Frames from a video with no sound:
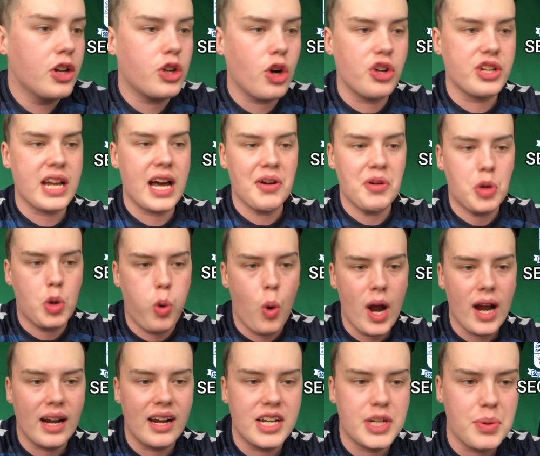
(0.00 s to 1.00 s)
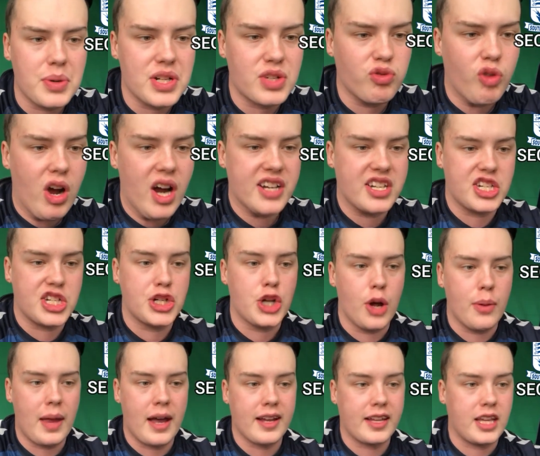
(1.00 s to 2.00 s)
Got down quickly to his right to
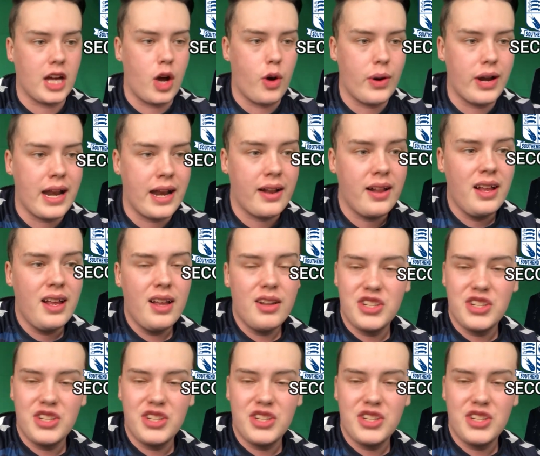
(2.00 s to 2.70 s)
stop that going in.